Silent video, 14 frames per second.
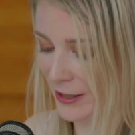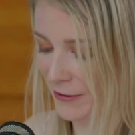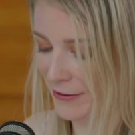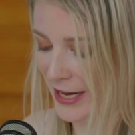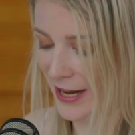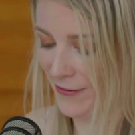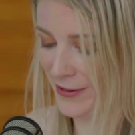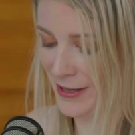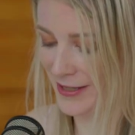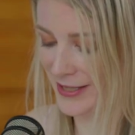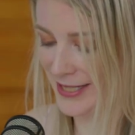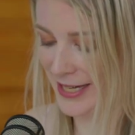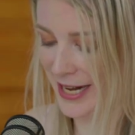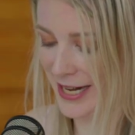go to
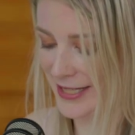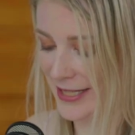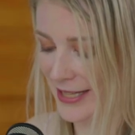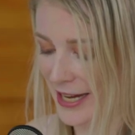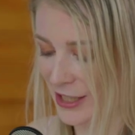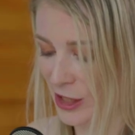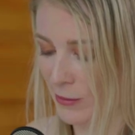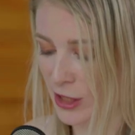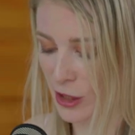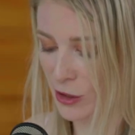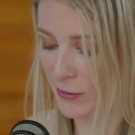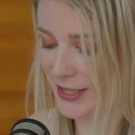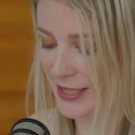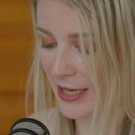havan.ca/measure
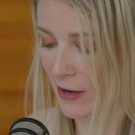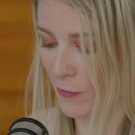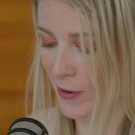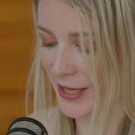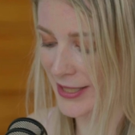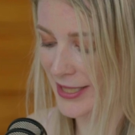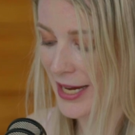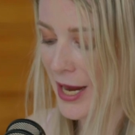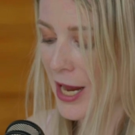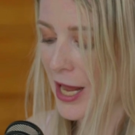twice, cut once.